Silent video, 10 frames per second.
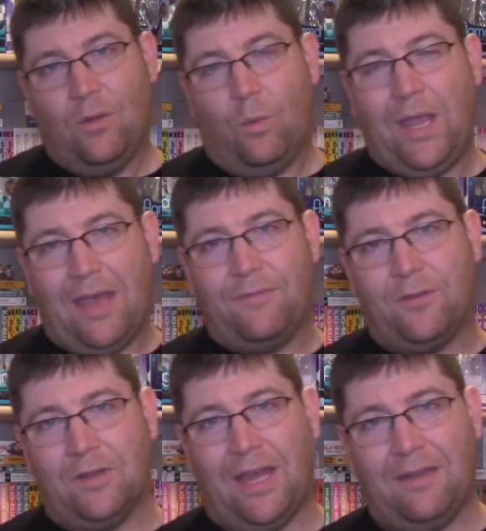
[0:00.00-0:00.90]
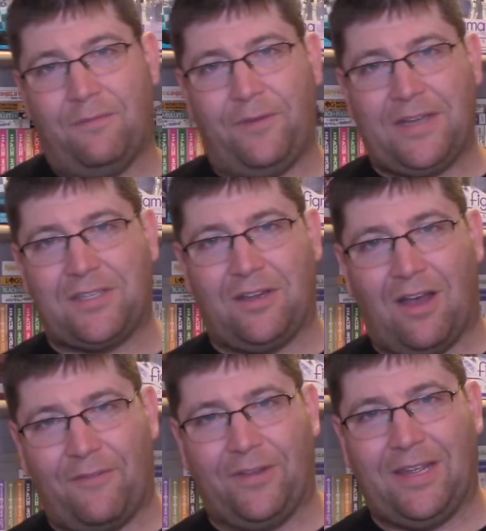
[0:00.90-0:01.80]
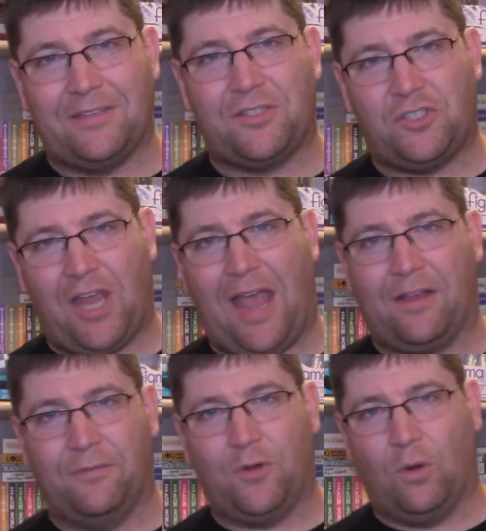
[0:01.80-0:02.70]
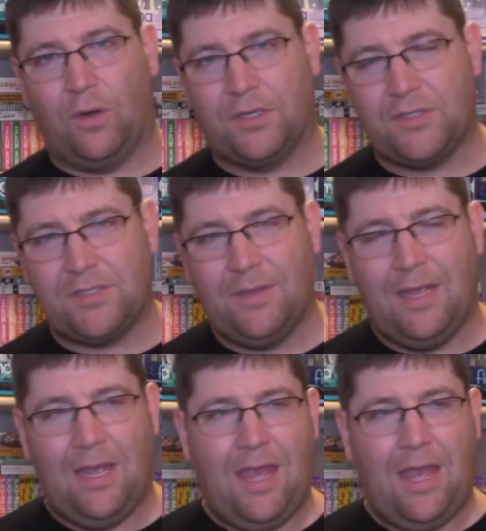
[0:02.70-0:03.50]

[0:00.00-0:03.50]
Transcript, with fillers: we have Glenn facing off against Jack, of course.